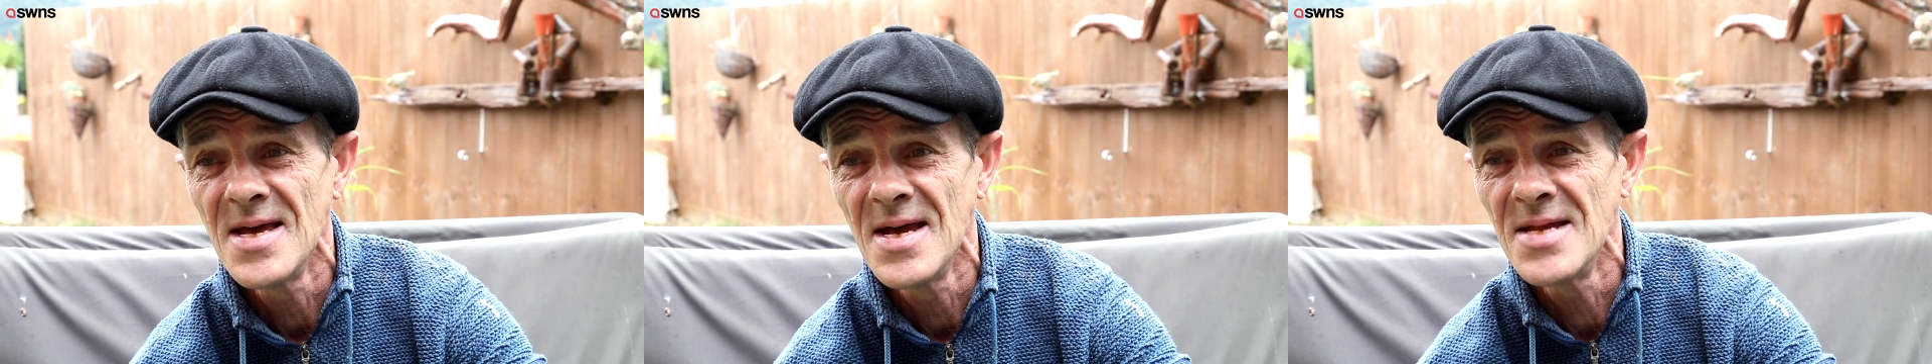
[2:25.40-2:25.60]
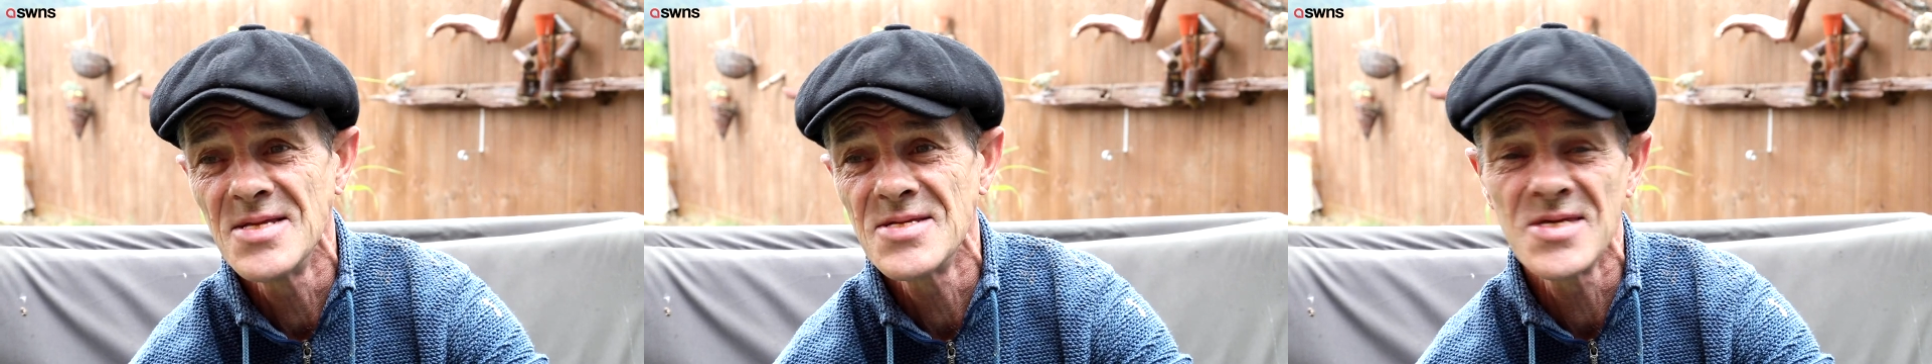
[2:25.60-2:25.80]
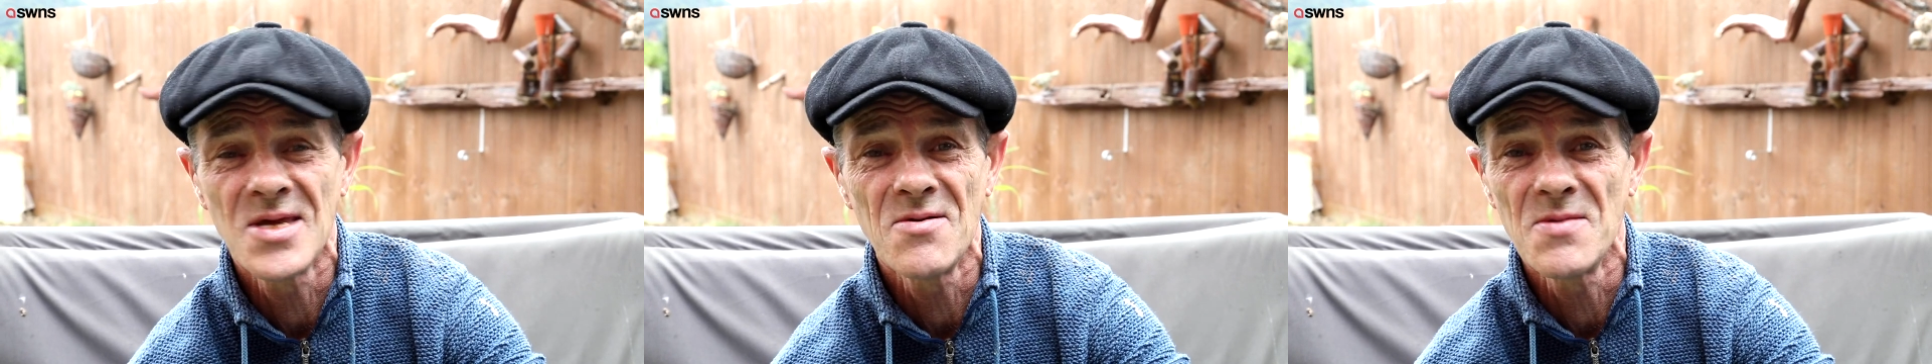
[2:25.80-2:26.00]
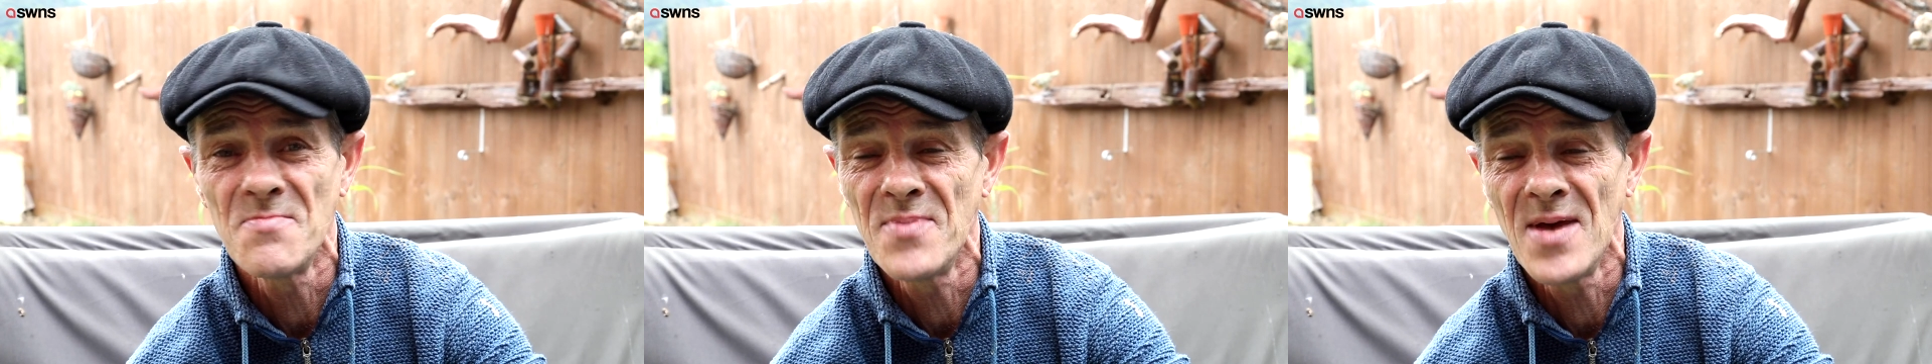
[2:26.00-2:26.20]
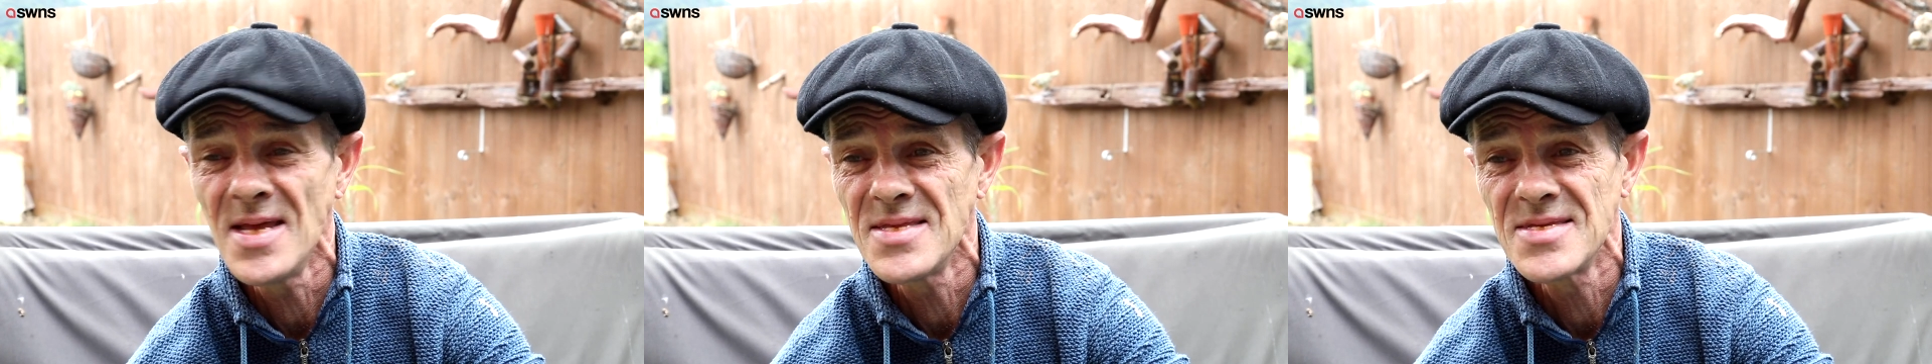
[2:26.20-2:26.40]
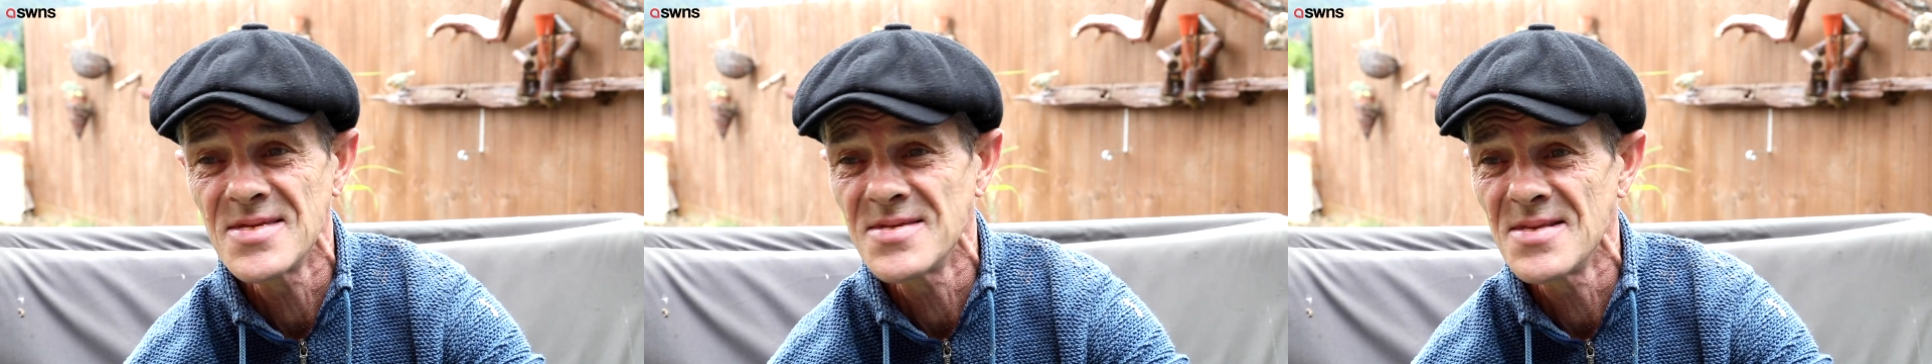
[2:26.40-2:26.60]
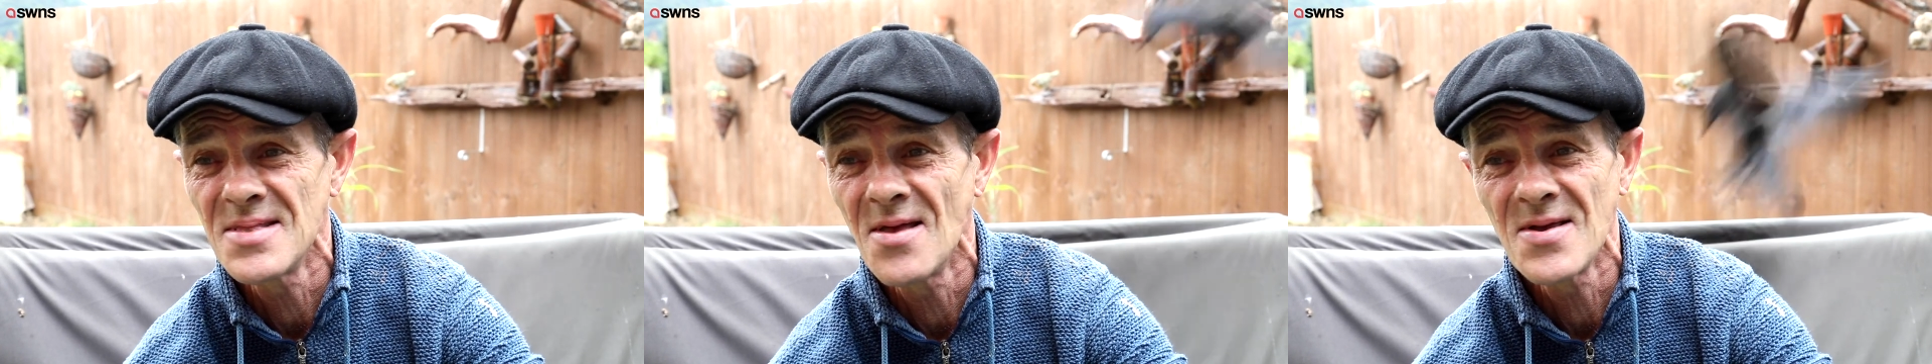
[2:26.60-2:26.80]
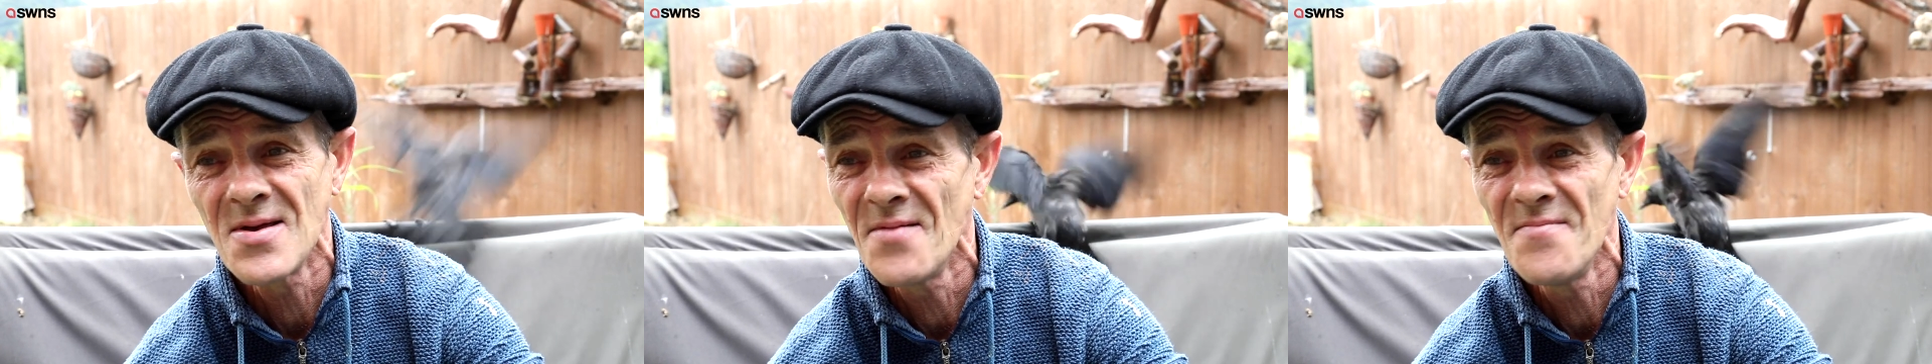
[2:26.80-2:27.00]
and it's the only pet
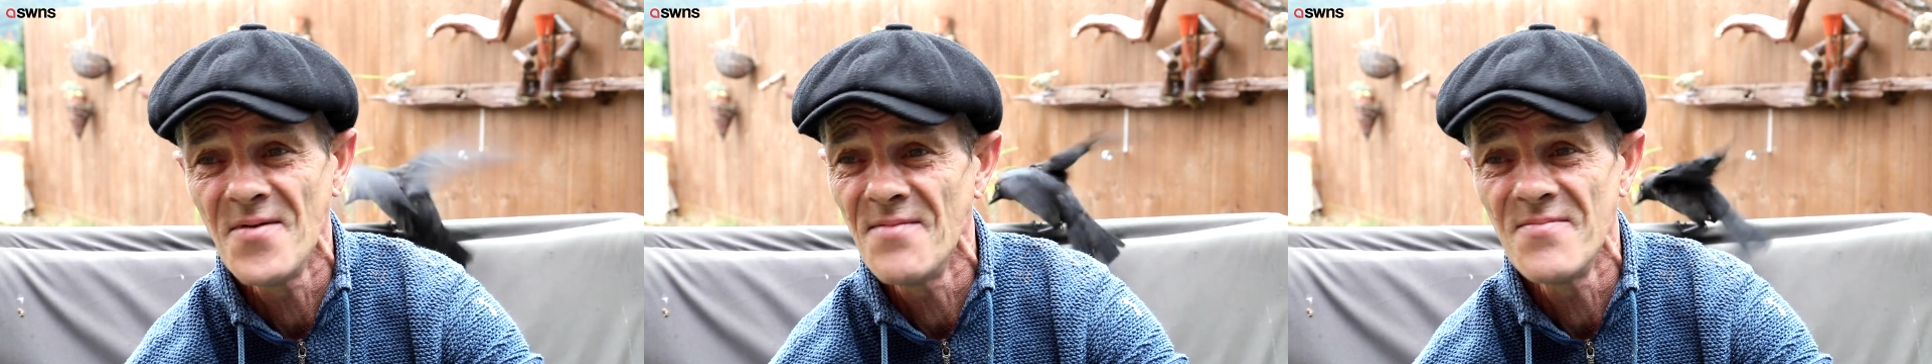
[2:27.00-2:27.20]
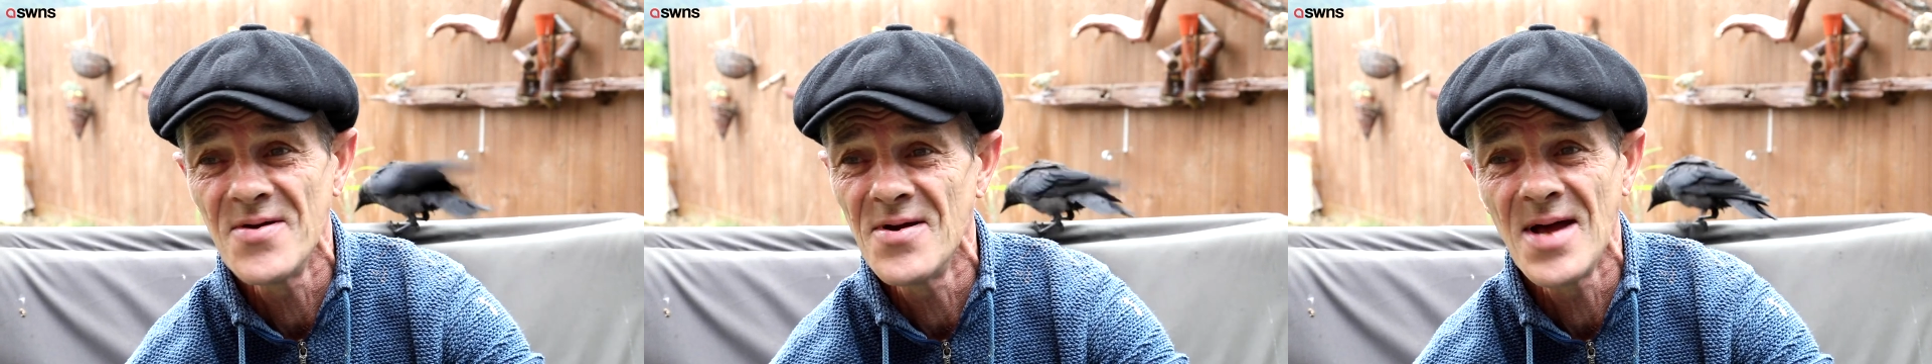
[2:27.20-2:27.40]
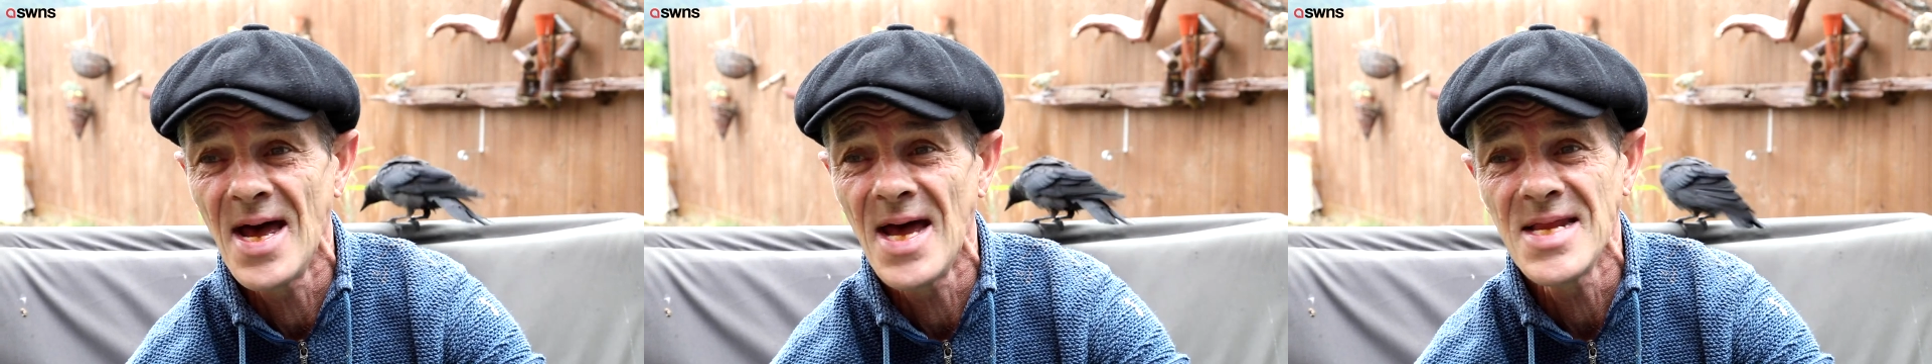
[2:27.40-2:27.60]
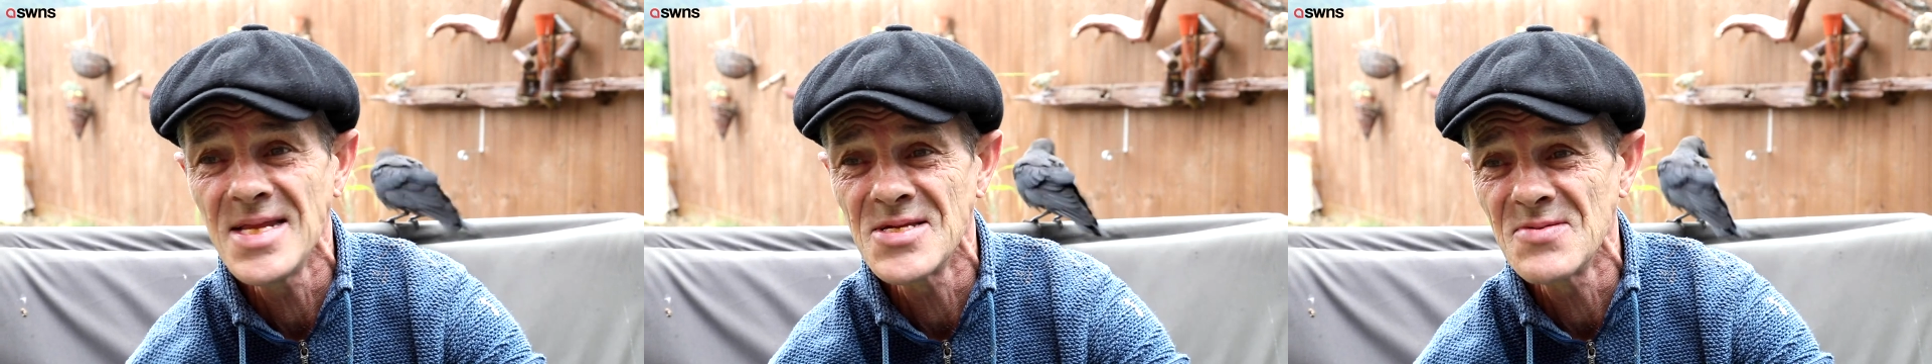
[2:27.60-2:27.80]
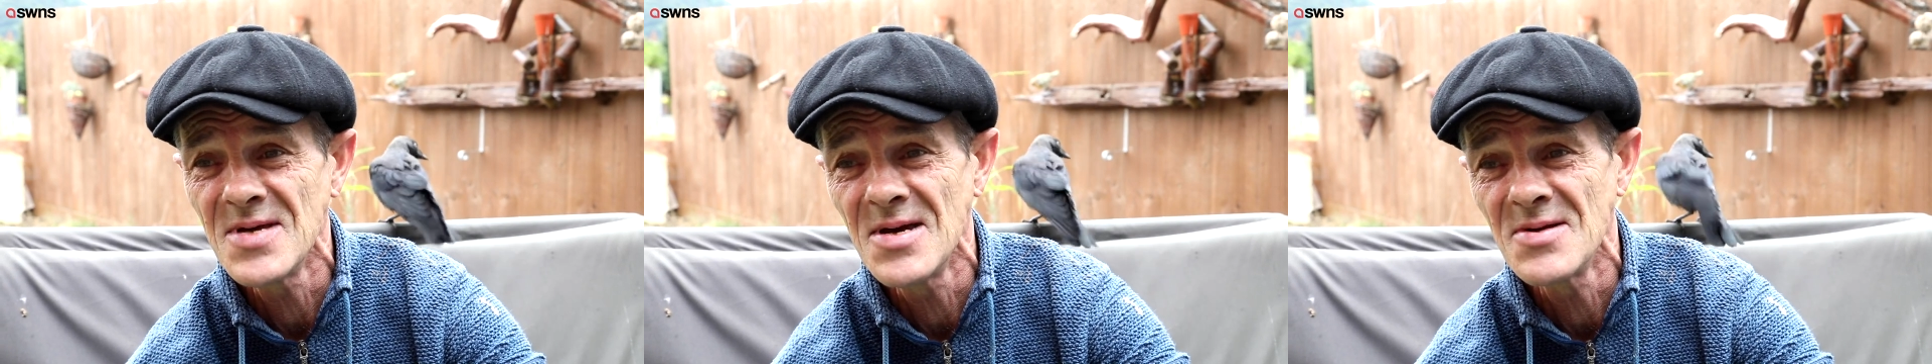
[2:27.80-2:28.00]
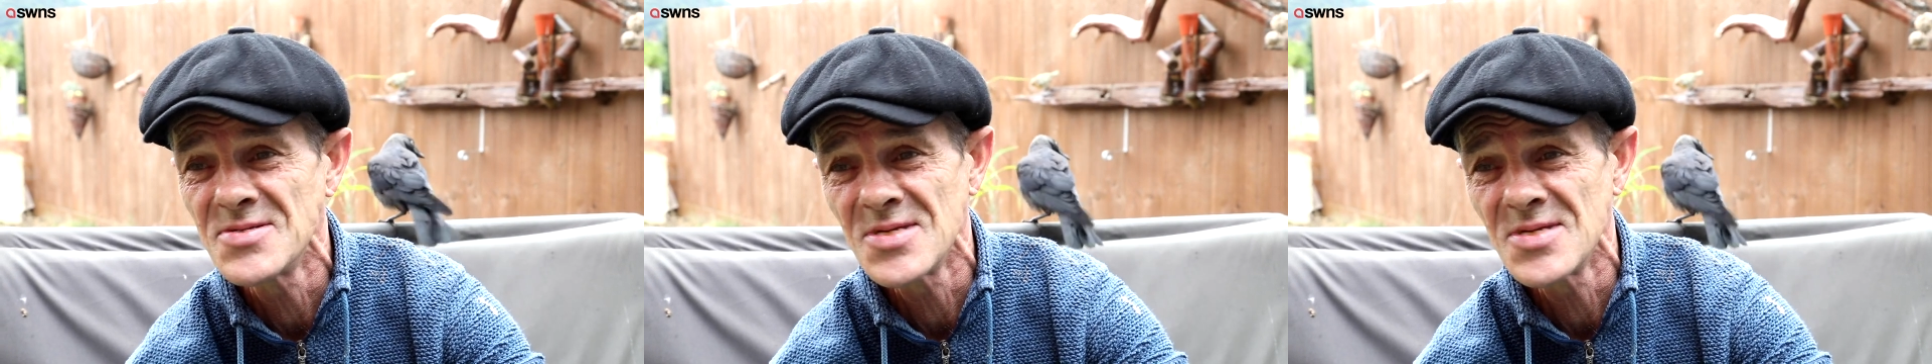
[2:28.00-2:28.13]
like I've ever had as well.